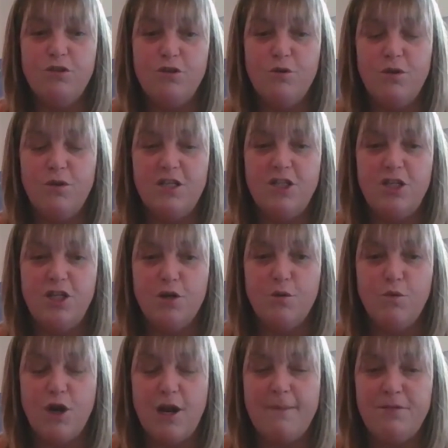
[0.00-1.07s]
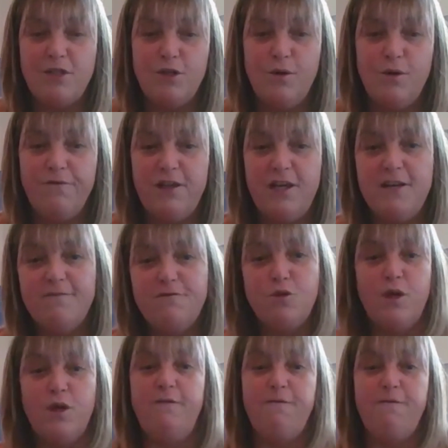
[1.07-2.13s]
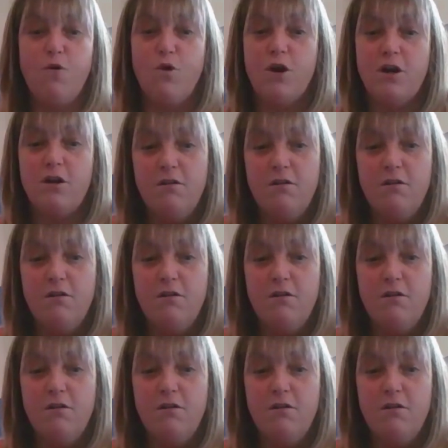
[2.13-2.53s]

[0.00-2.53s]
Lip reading: So this year we're up to a fleet of 24.